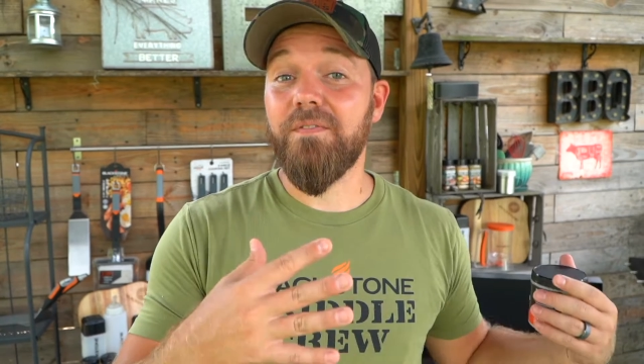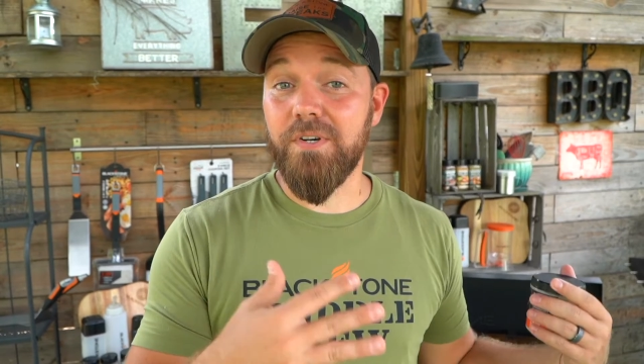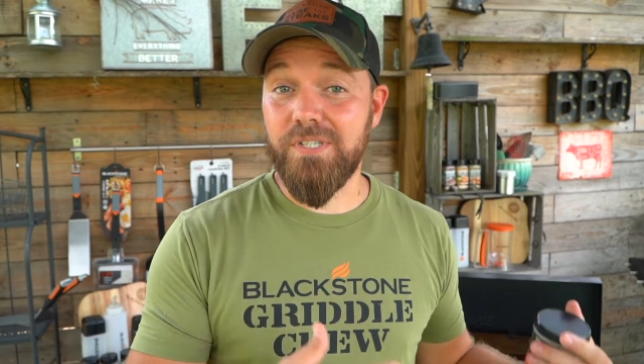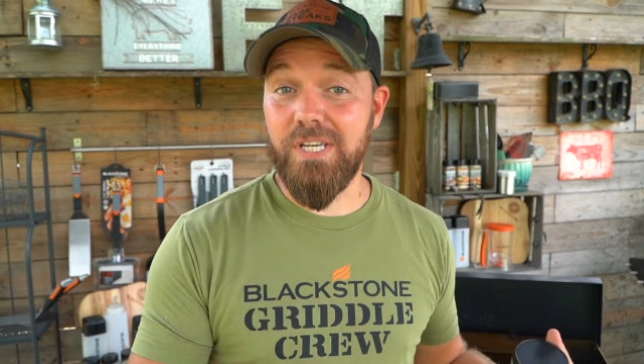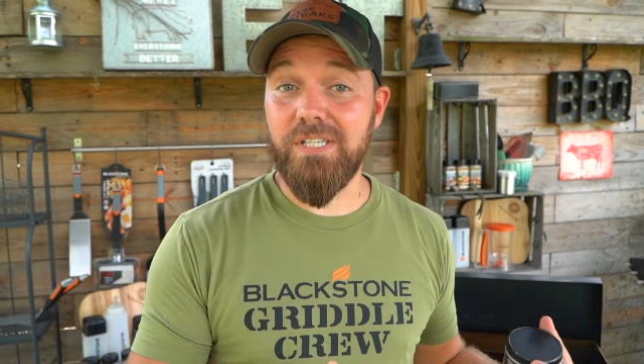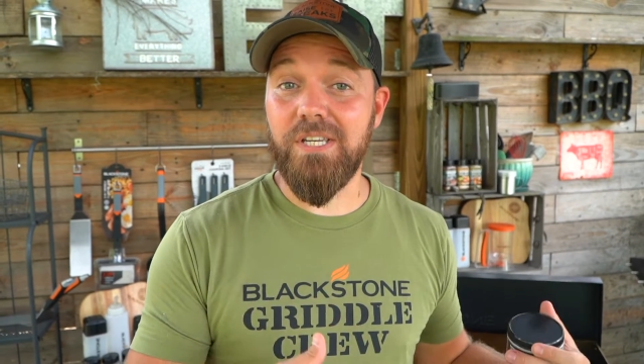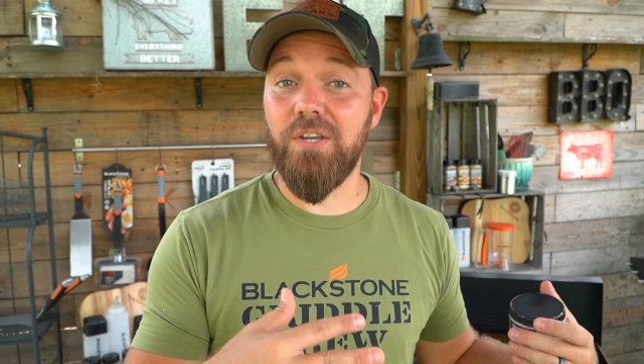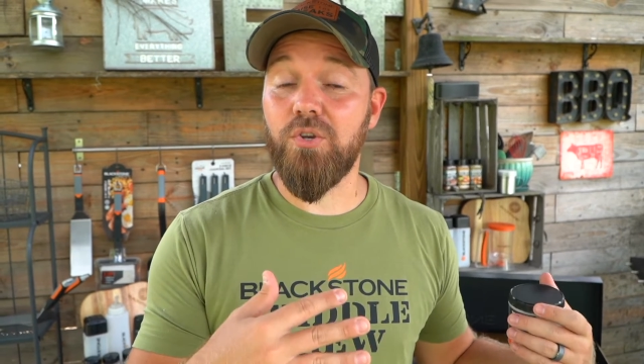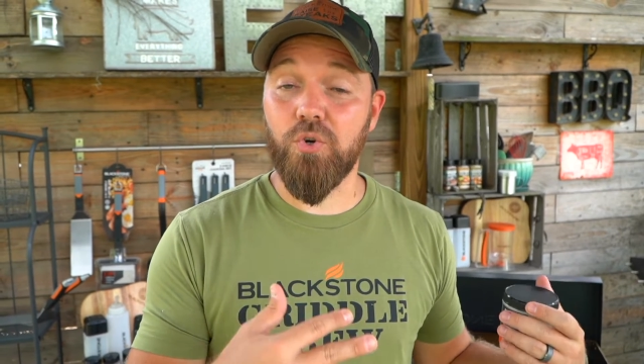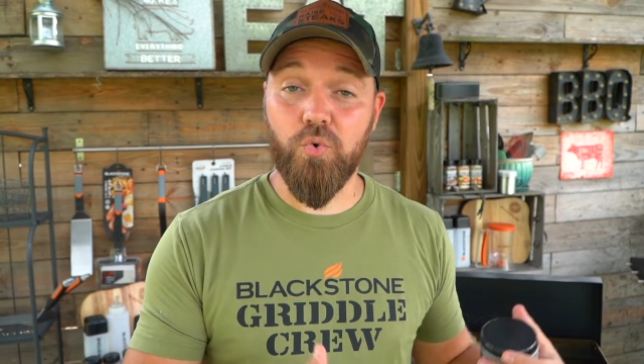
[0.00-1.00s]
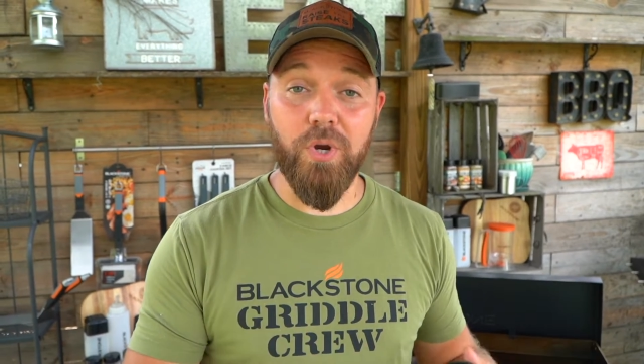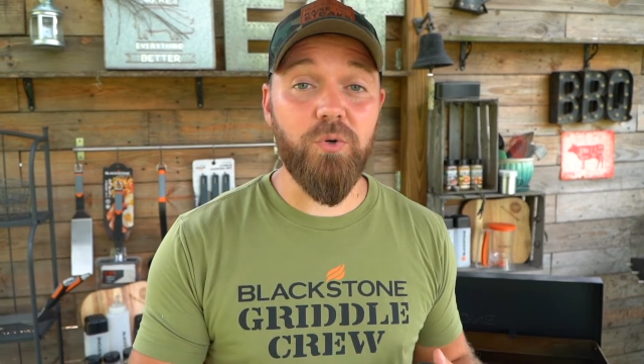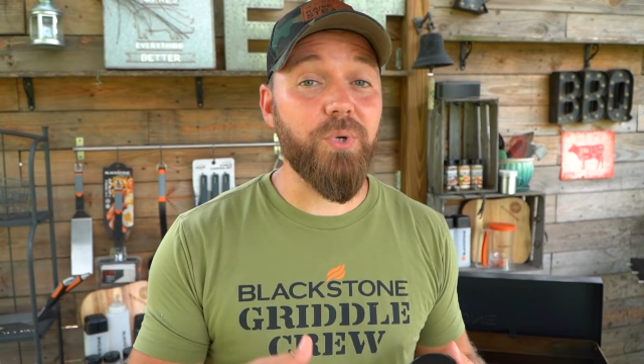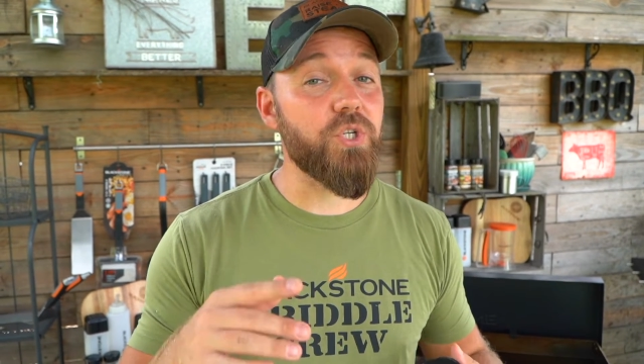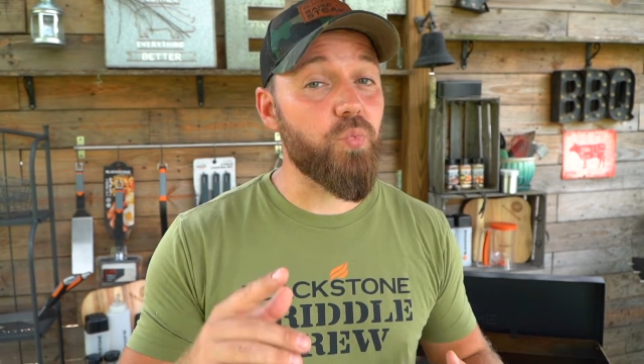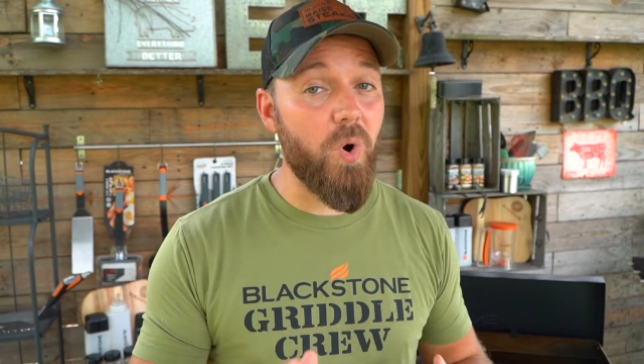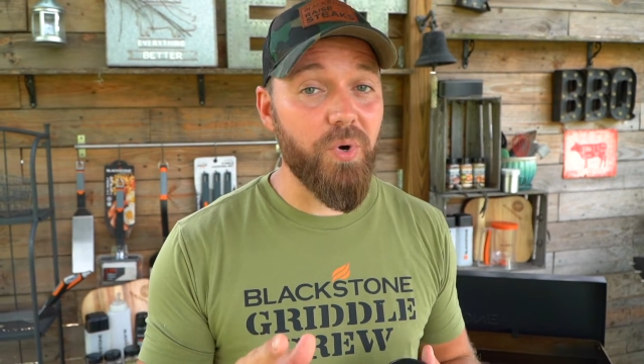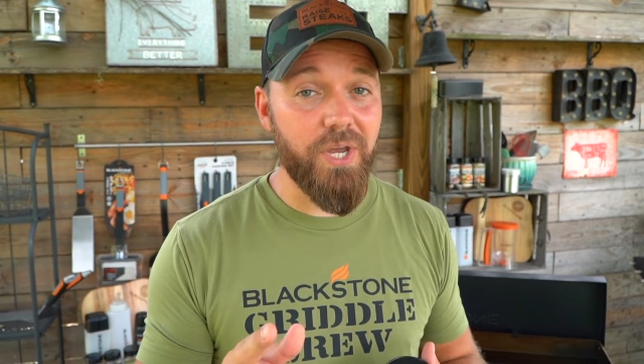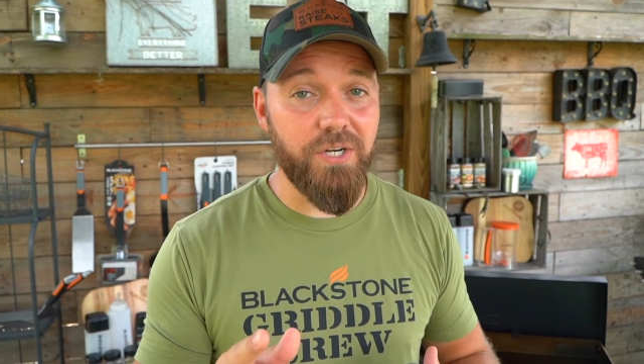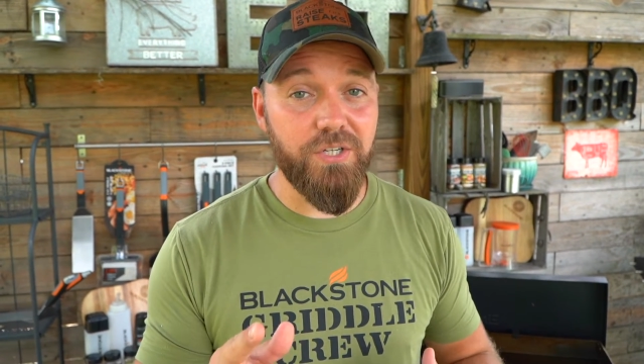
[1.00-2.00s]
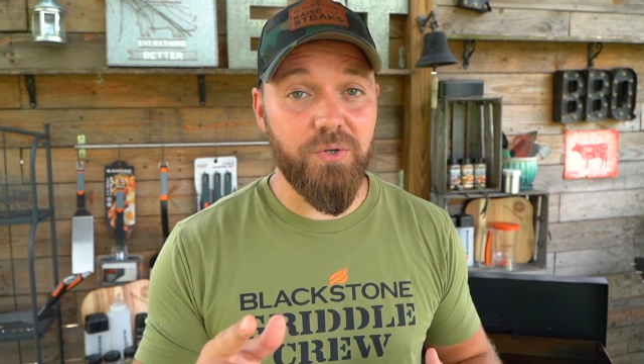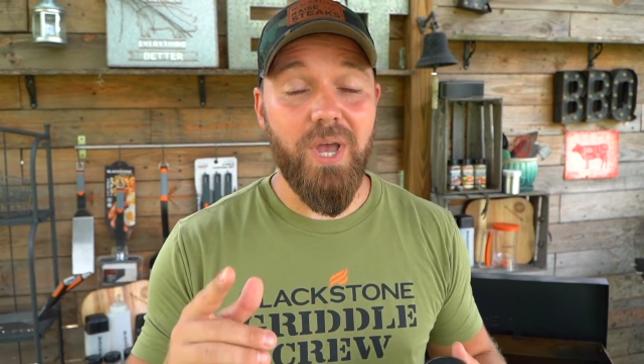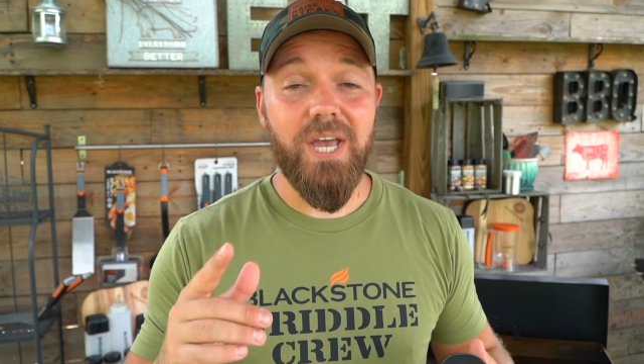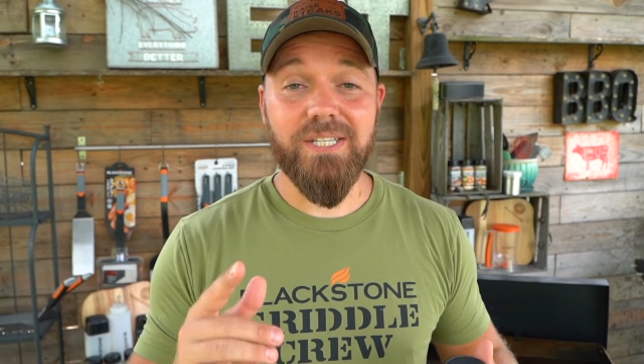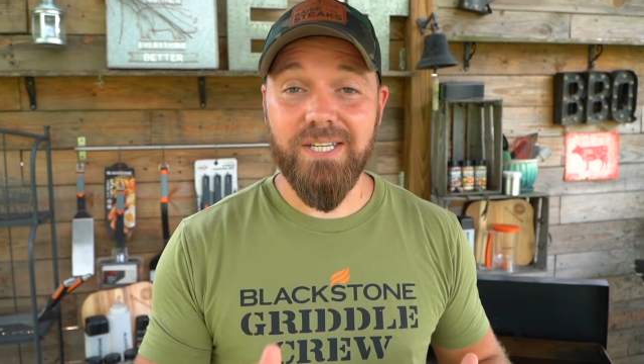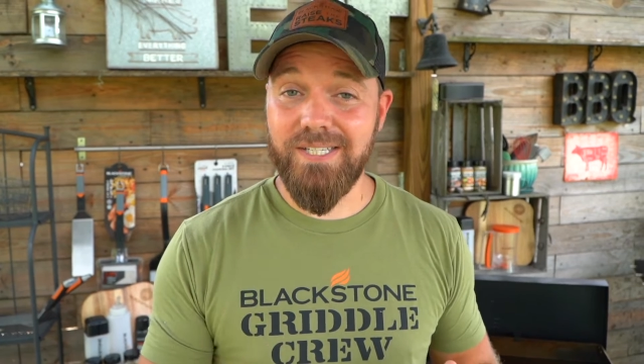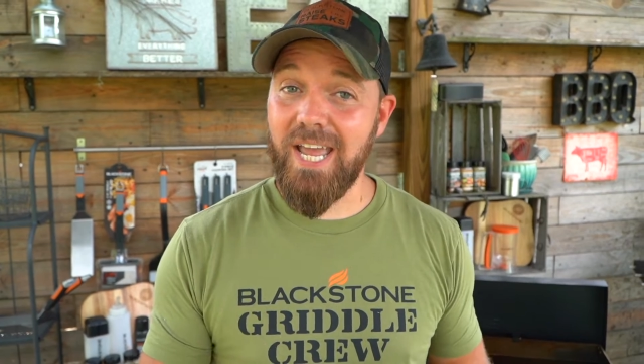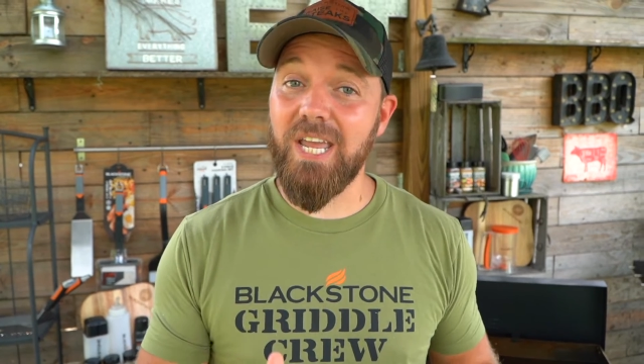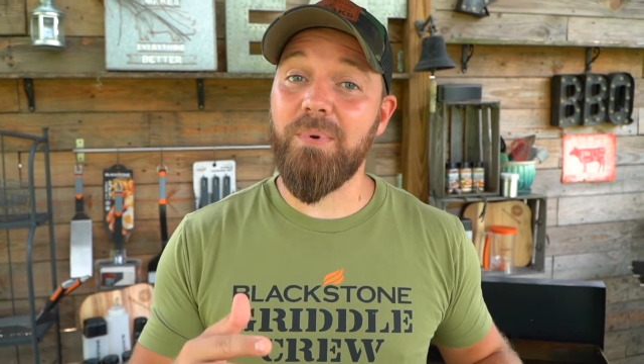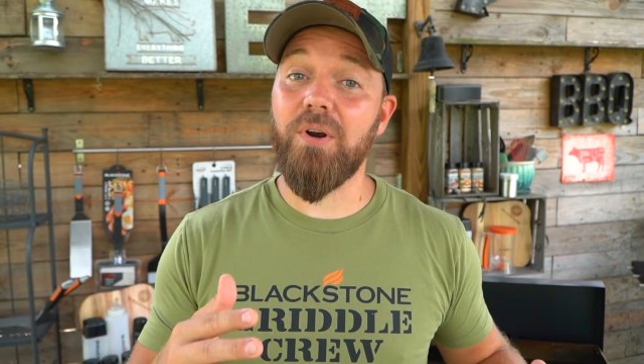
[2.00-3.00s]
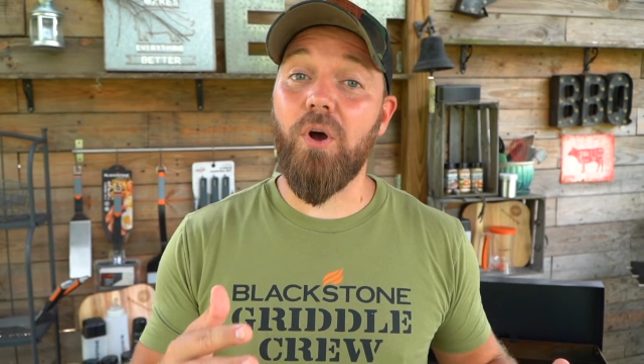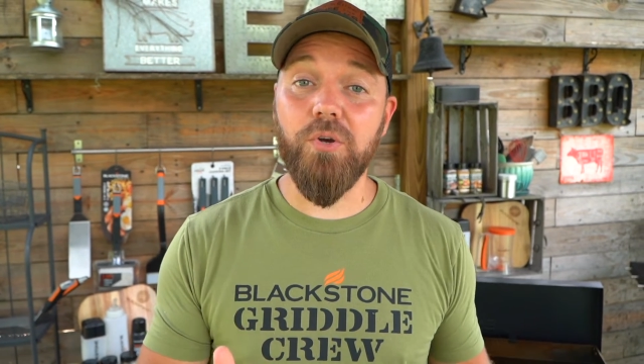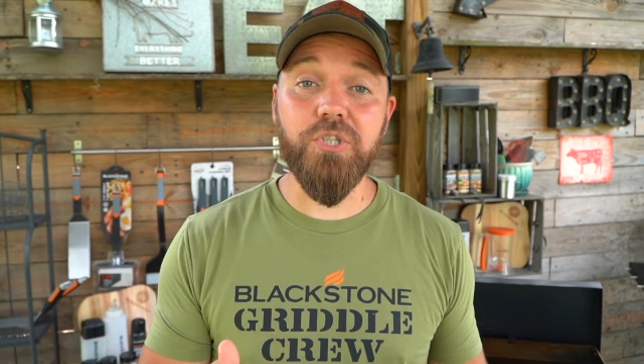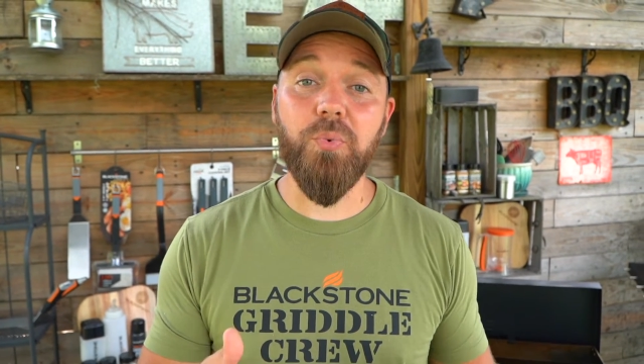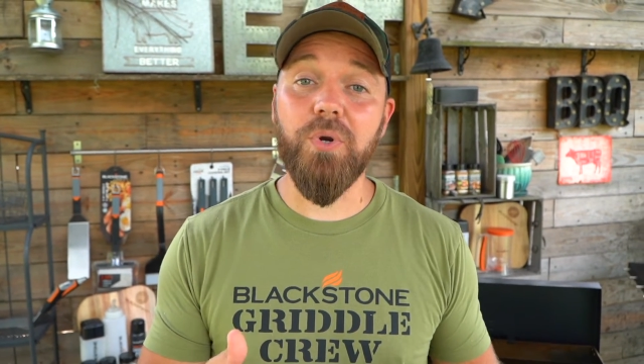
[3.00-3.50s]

for seasoning your griddle, which is what we're going to do today, but it also